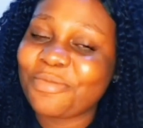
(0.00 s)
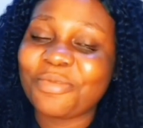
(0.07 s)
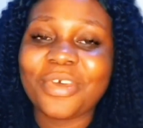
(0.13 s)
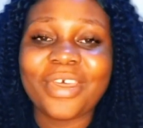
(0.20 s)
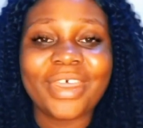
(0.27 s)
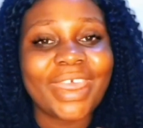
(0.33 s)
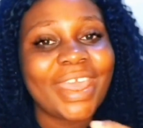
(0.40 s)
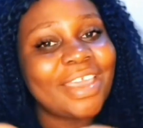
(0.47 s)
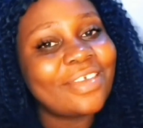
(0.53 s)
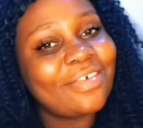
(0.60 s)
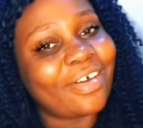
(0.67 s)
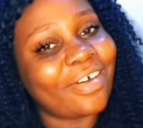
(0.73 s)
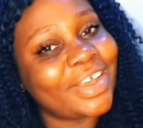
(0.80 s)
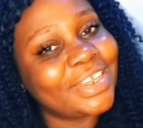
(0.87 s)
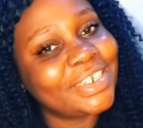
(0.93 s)
Thank you for
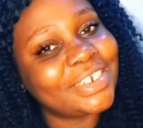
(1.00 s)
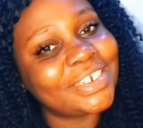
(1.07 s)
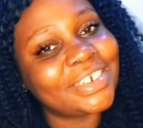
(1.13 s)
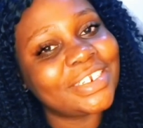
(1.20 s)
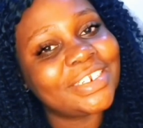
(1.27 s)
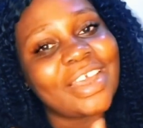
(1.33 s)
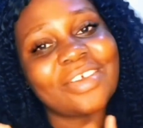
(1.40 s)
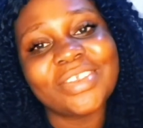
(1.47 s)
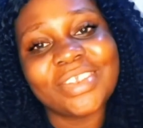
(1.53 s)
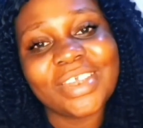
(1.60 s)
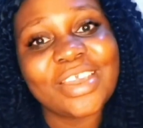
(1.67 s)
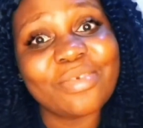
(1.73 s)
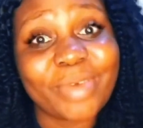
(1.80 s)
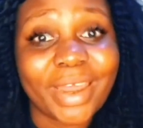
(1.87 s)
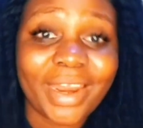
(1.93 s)
watching. I'll see you
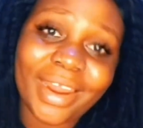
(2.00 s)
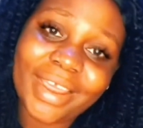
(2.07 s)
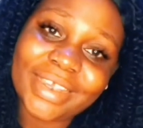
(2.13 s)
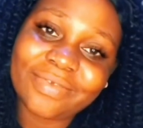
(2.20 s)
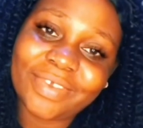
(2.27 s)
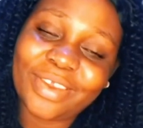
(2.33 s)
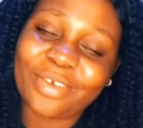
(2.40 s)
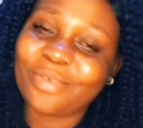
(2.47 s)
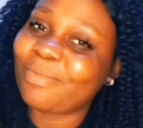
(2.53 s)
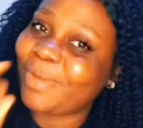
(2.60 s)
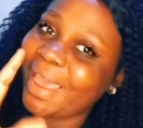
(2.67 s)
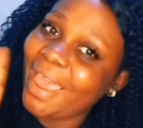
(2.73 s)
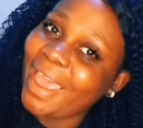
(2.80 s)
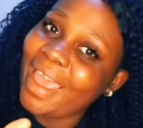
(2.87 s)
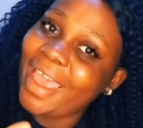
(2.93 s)
in my next video.
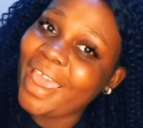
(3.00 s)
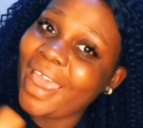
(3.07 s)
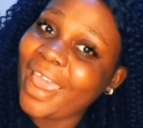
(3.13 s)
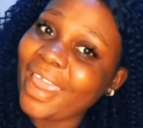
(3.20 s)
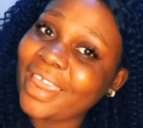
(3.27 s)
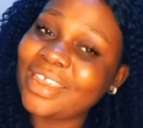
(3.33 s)
Bye.